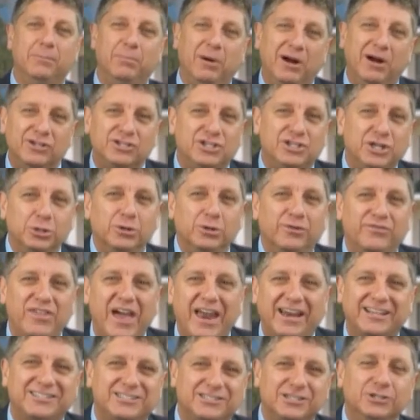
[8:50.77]
Part two of
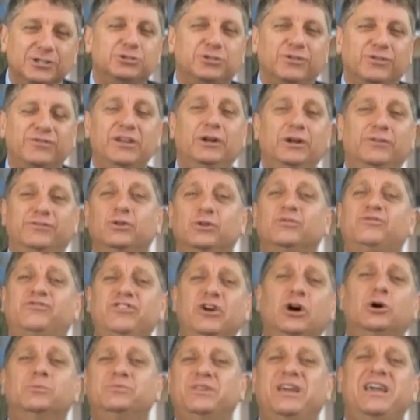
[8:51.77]
that exclusive interview
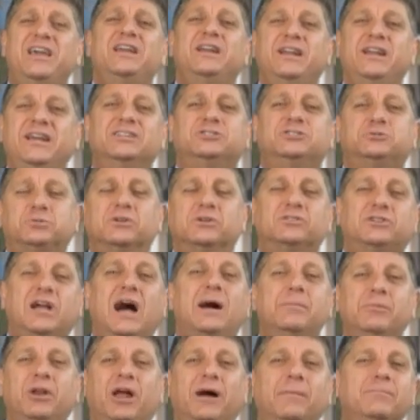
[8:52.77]
filmed in Israel
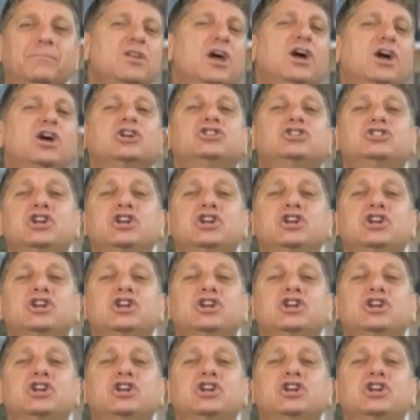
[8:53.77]
coming up.